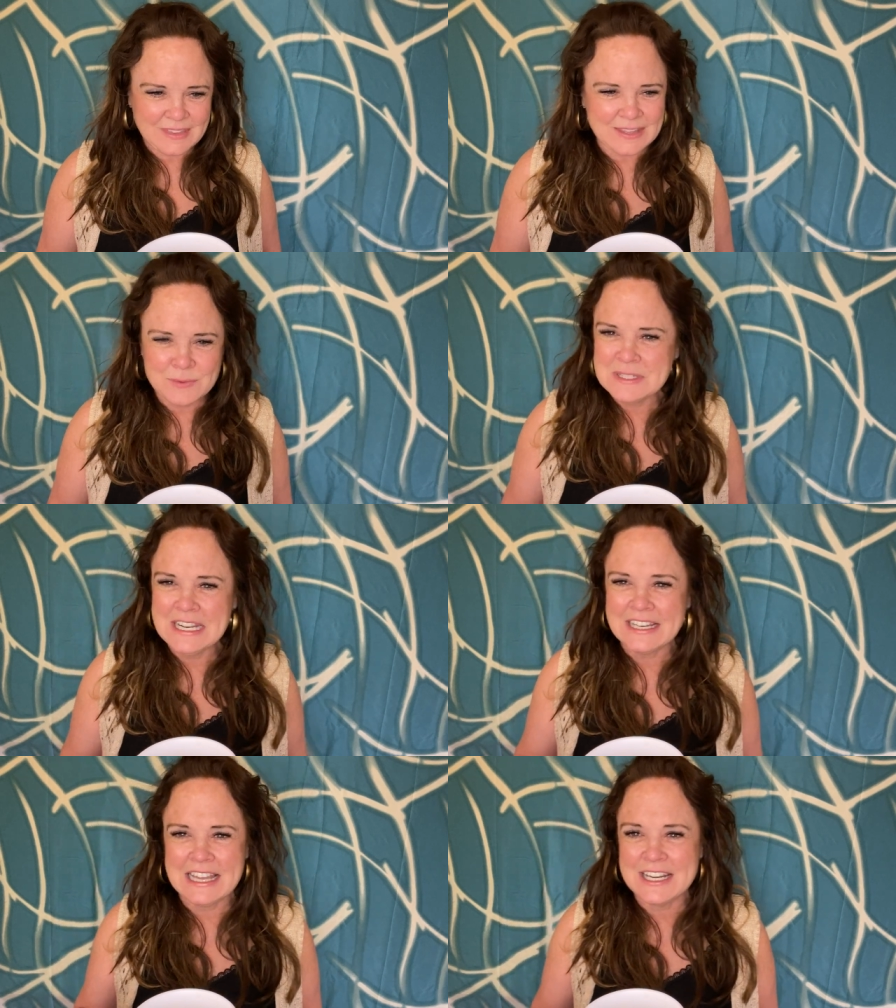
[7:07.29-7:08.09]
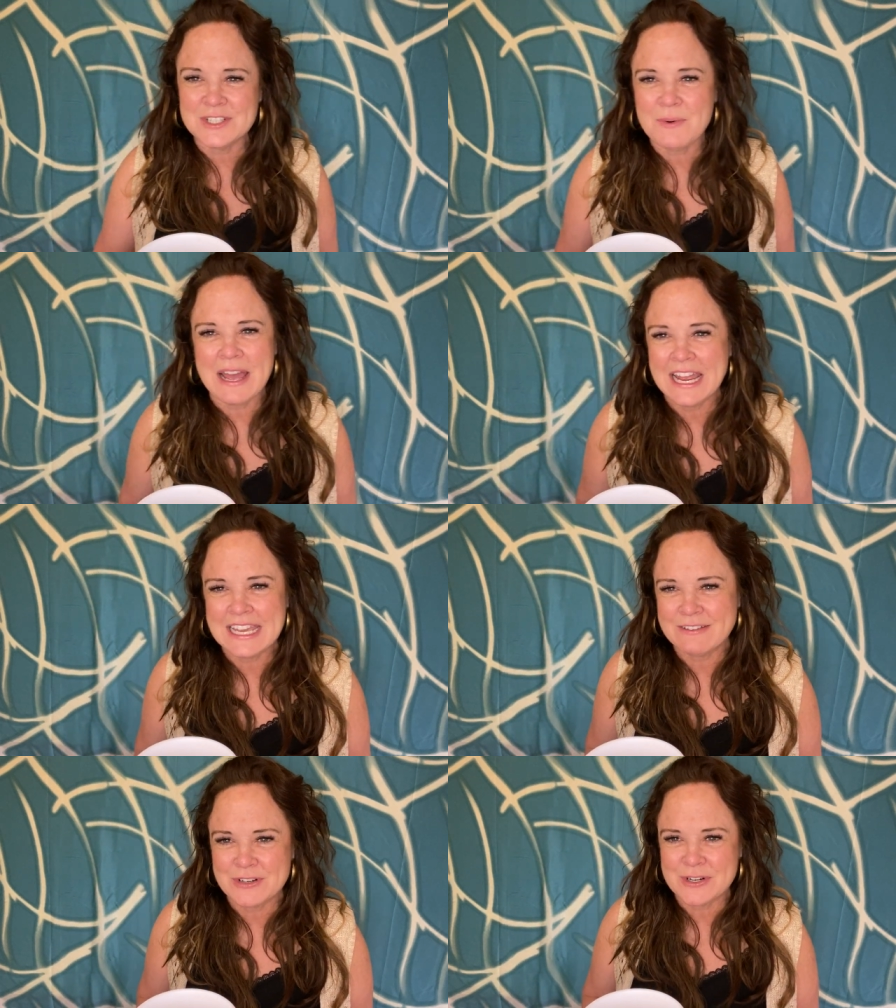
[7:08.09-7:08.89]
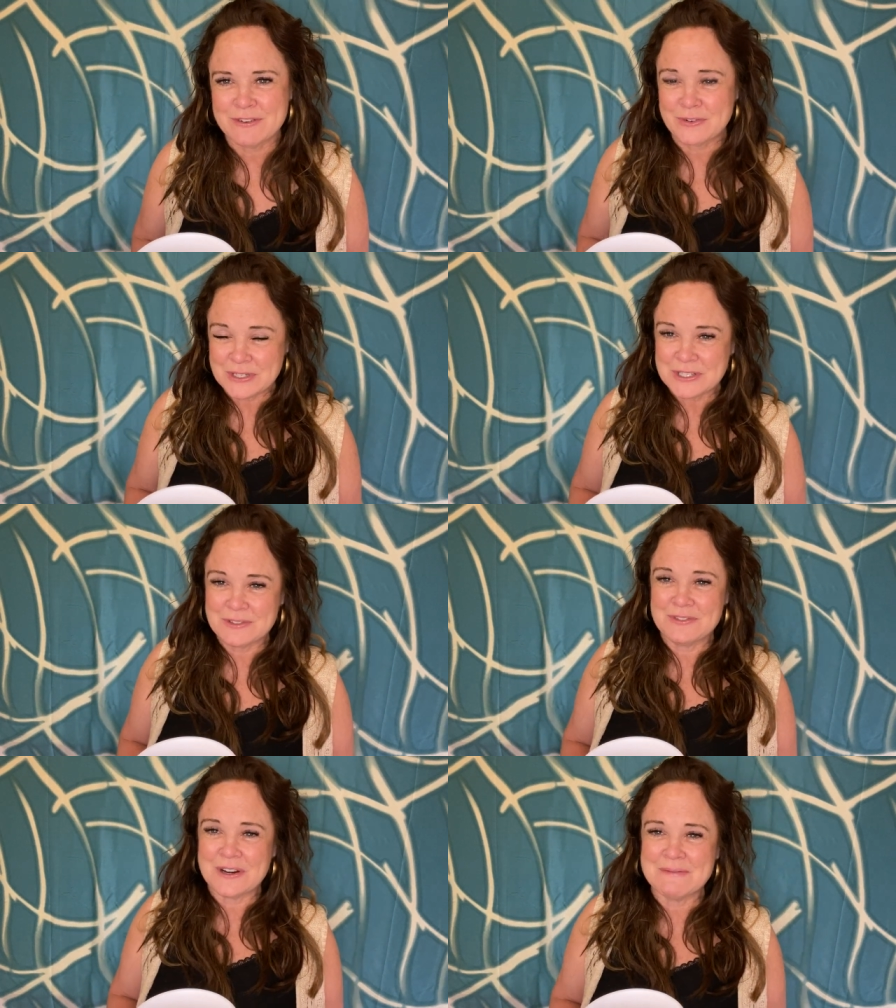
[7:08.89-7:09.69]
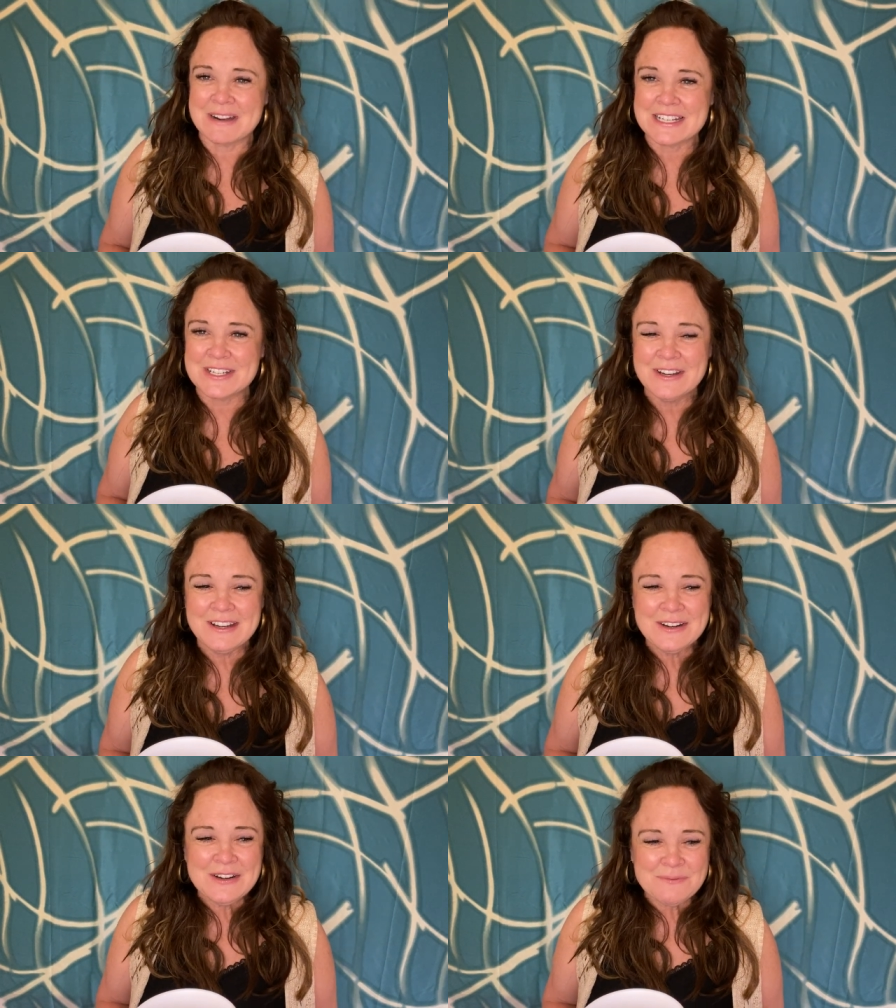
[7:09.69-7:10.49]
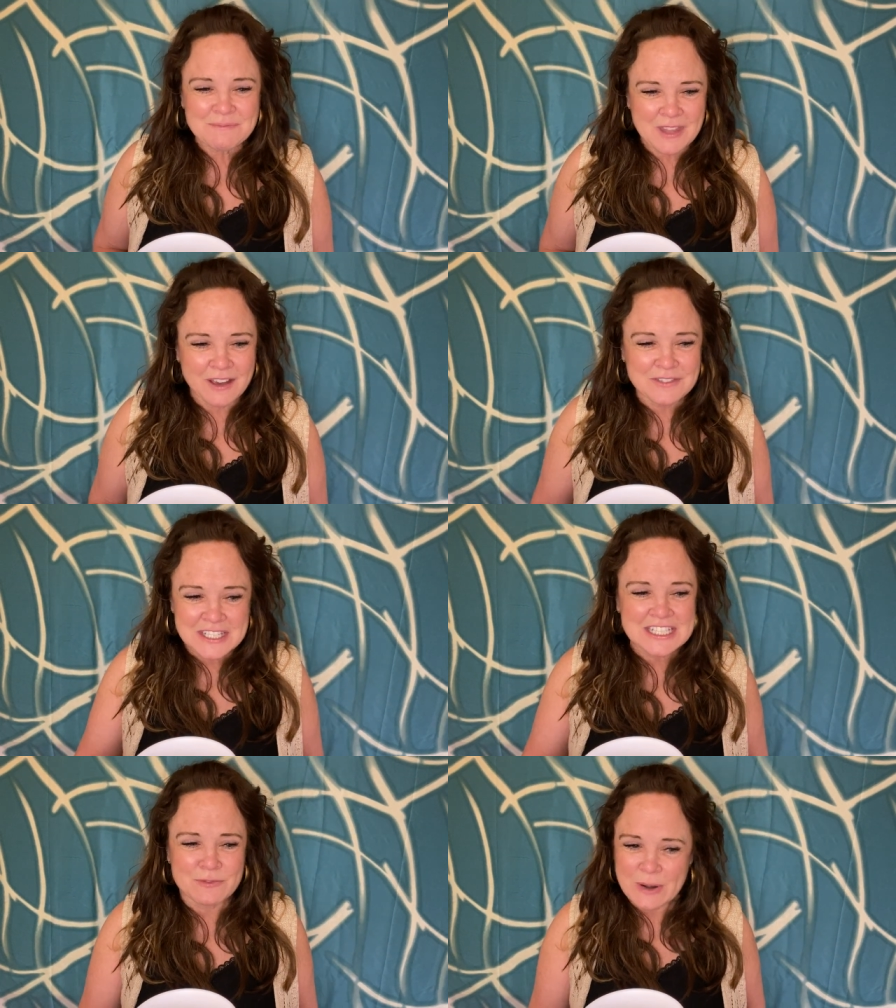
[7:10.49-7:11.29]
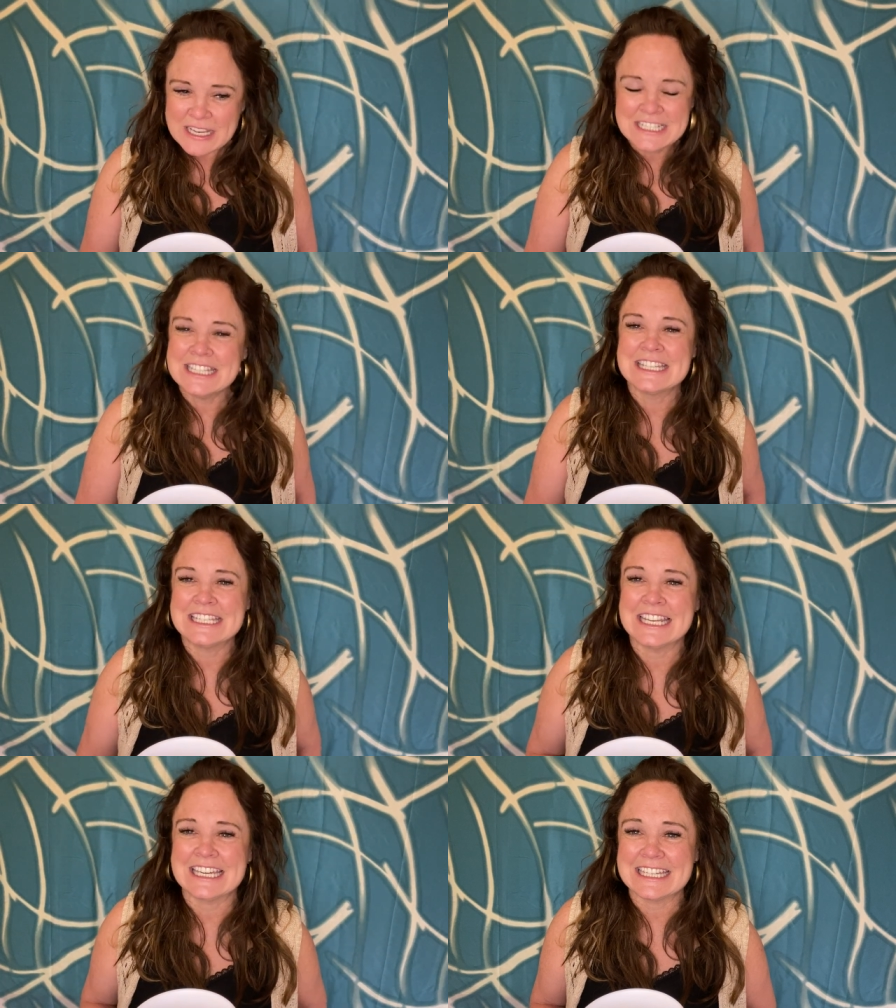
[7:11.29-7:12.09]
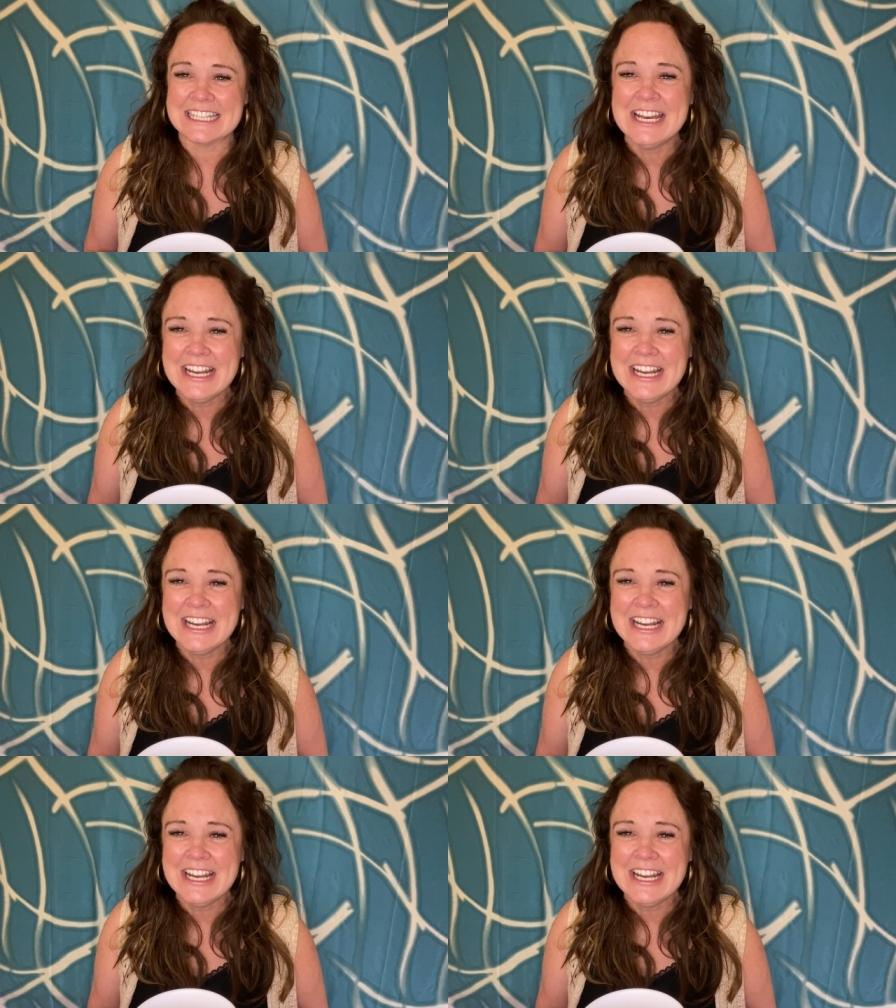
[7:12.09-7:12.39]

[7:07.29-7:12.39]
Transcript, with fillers: there was not a lot of twang ever in her voice. She was very much of this raised in the city.